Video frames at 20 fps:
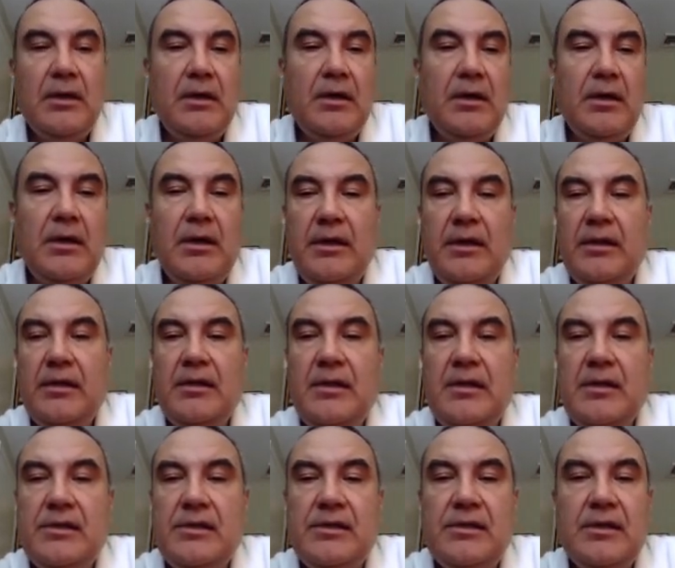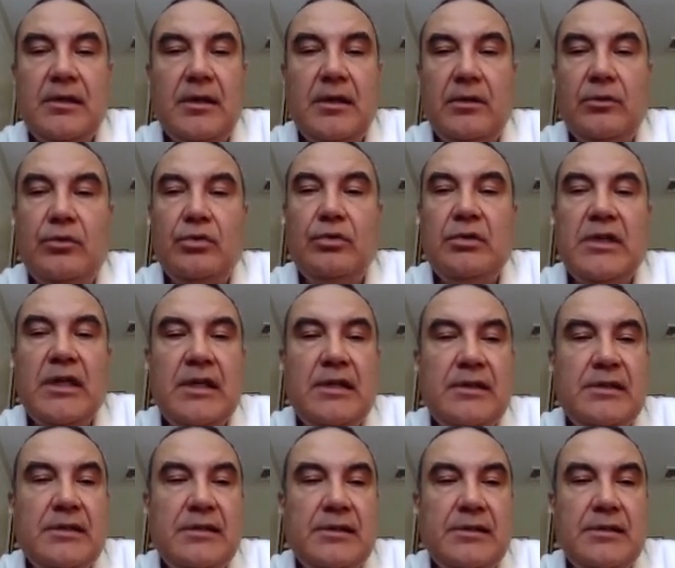uh, in these uh, two
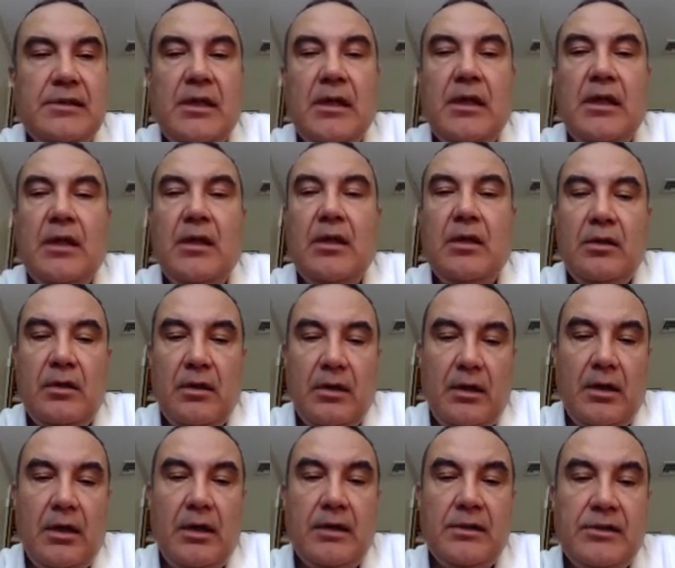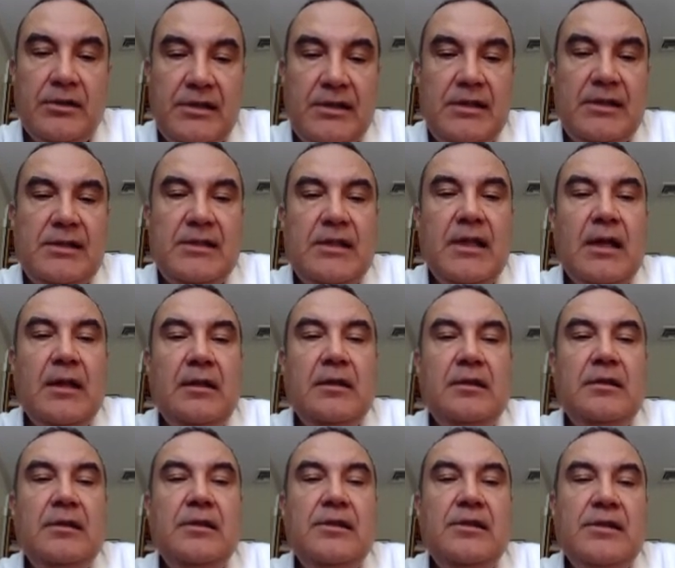cases. Uh,
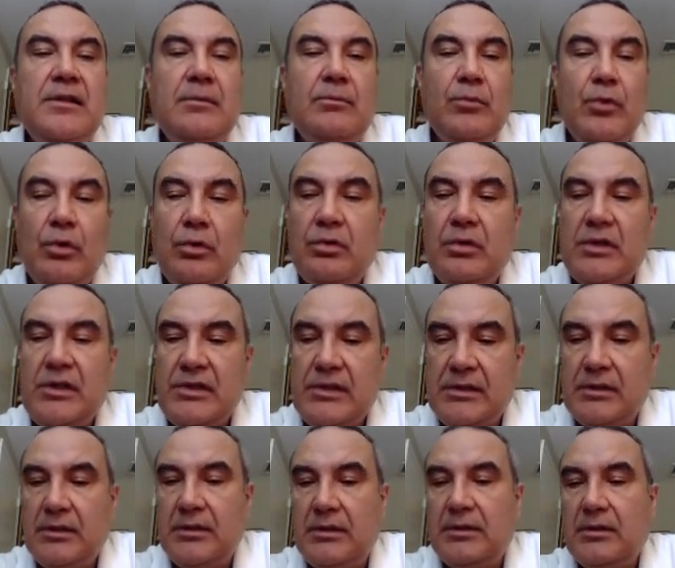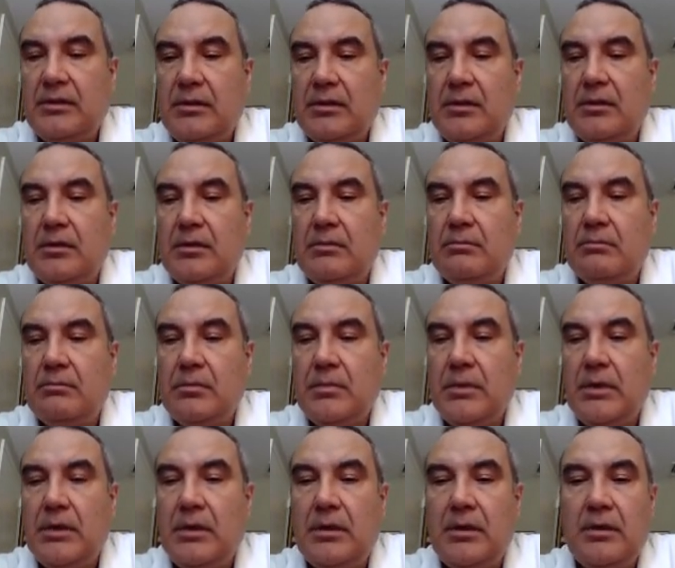Z-Standard is a more recent um,
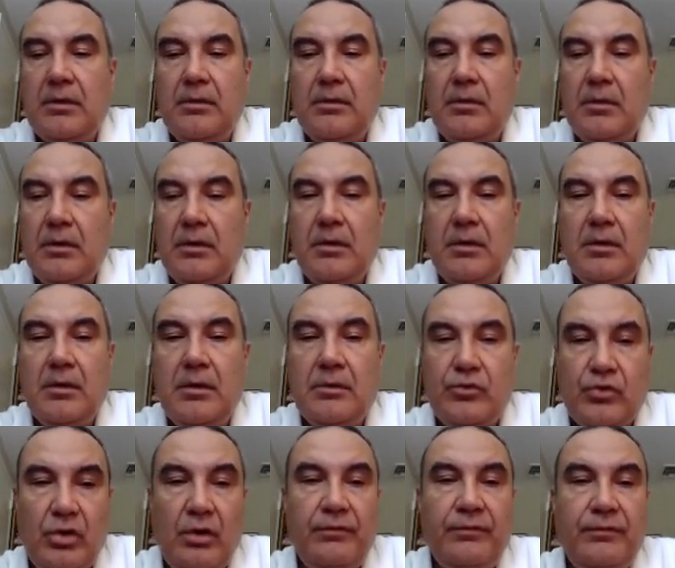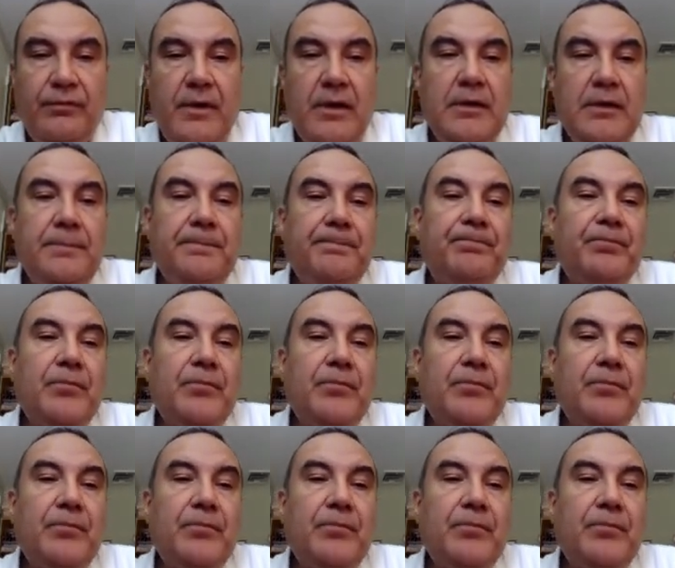software.